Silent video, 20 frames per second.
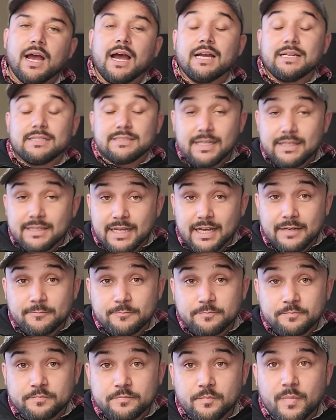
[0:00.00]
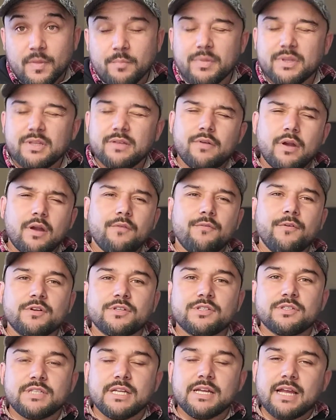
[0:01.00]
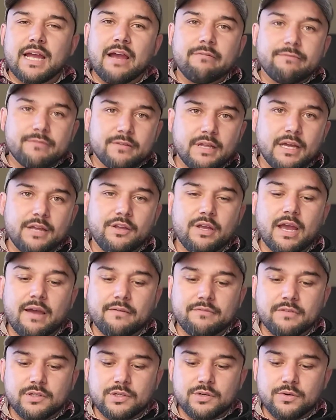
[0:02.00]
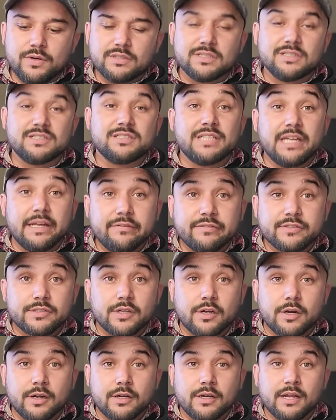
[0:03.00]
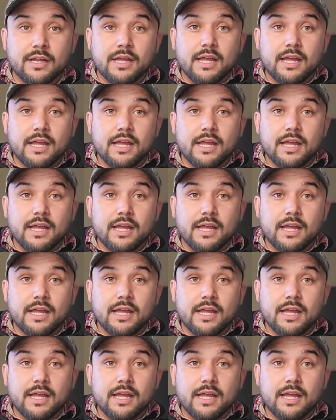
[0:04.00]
I said that. But the very first thing after that you have to do is a safe start.